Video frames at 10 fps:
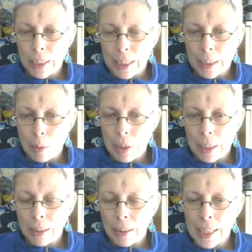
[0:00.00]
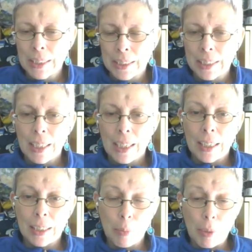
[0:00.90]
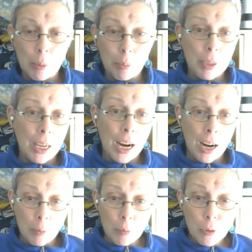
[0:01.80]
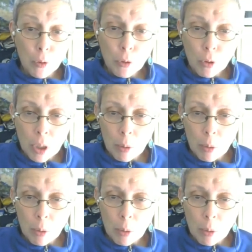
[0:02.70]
I mean, unless it might be harmful to him,